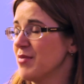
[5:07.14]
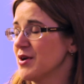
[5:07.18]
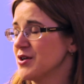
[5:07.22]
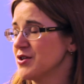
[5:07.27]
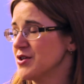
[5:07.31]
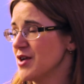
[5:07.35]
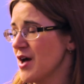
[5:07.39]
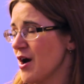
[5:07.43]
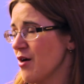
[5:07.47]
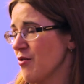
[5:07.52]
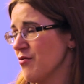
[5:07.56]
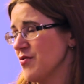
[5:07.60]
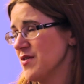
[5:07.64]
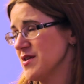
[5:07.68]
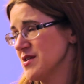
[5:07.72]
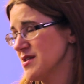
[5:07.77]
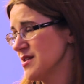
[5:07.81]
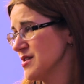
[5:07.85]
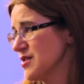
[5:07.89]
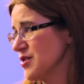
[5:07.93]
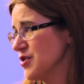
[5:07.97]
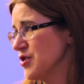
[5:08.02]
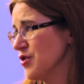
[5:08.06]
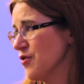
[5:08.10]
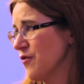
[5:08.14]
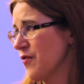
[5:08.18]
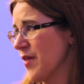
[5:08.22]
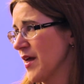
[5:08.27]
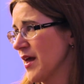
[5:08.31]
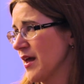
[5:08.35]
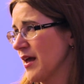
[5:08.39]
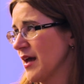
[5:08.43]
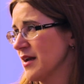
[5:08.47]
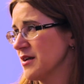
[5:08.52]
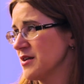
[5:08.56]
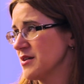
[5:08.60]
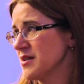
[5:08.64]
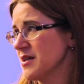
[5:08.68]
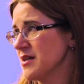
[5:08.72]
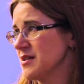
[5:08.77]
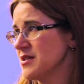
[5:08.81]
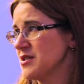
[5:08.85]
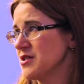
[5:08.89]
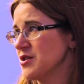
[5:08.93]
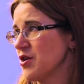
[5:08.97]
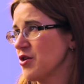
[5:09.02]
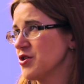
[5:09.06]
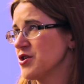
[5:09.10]
But now this is a new thing, and
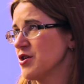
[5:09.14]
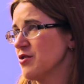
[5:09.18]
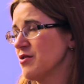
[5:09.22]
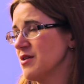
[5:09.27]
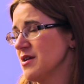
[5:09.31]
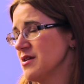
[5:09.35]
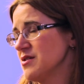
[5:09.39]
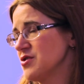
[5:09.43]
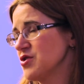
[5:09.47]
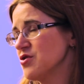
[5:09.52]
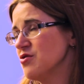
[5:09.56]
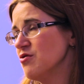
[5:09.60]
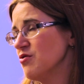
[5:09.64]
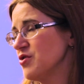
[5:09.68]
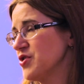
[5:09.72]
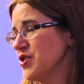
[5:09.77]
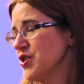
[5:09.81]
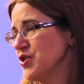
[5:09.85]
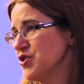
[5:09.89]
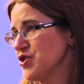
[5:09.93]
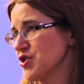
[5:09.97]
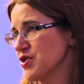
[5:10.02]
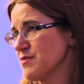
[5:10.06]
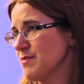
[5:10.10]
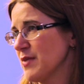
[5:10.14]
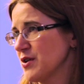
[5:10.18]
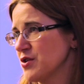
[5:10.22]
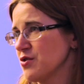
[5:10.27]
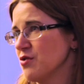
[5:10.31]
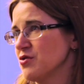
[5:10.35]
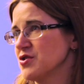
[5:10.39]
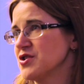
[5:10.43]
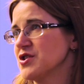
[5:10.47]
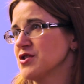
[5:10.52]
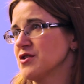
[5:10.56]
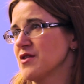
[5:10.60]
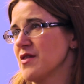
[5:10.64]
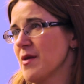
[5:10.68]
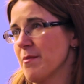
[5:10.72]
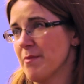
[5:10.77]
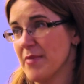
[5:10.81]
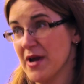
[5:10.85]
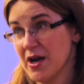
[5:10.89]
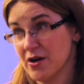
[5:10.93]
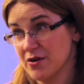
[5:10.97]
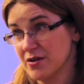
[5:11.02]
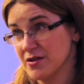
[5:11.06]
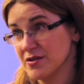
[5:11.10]
it's not only school teachers but also the
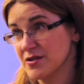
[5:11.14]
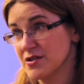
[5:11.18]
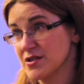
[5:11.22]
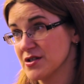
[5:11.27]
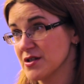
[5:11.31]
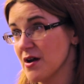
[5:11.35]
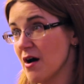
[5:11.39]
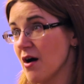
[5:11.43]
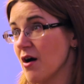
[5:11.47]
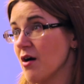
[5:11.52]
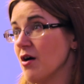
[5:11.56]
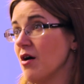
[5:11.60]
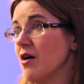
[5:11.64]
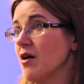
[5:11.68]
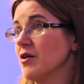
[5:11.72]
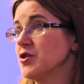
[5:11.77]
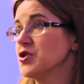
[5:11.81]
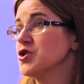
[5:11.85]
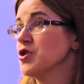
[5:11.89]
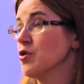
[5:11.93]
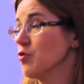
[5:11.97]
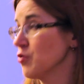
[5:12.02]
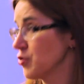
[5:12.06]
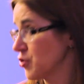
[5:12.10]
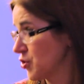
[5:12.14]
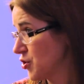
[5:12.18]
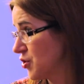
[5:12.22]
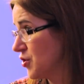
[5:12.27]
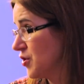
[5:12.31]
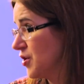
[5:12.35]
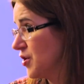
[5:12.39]
parents are taught.